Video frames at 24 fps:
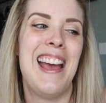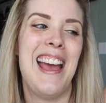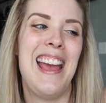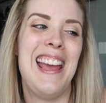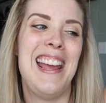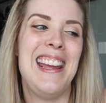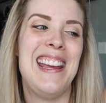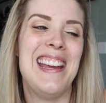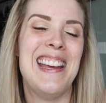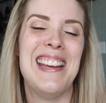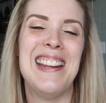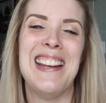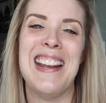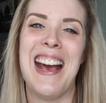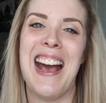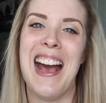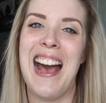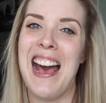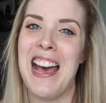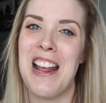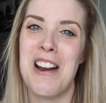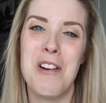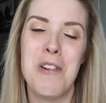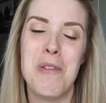And
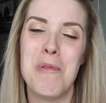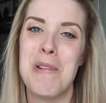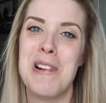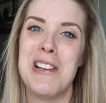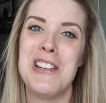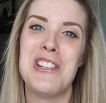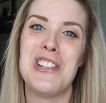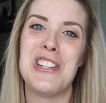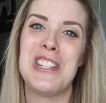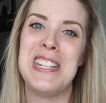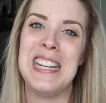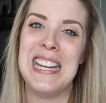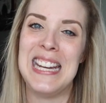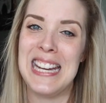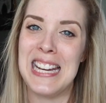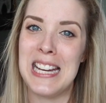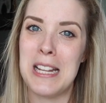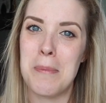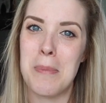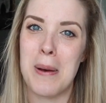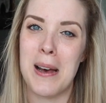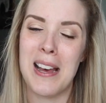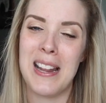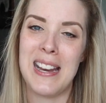I don't want just
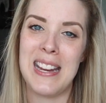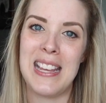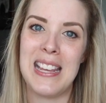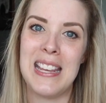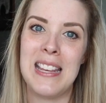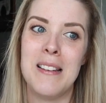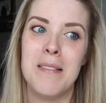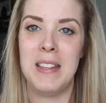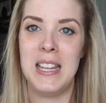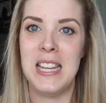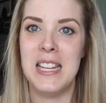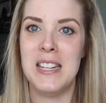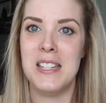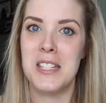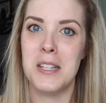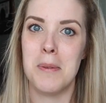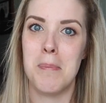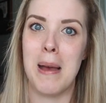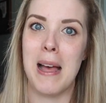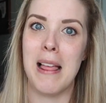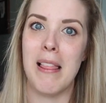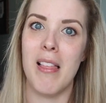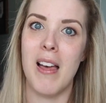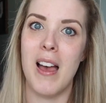anybody into
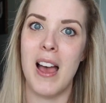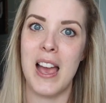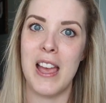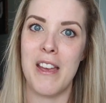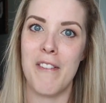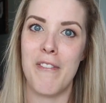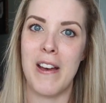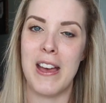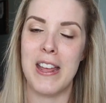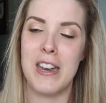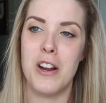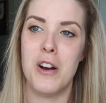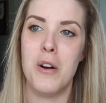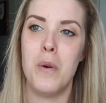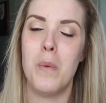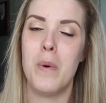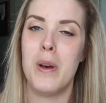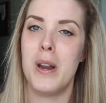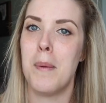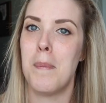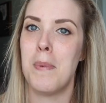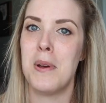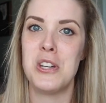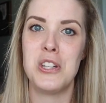my life. I don't
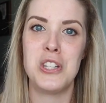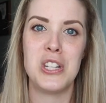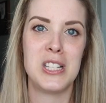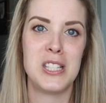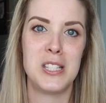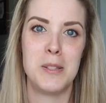want a bunch of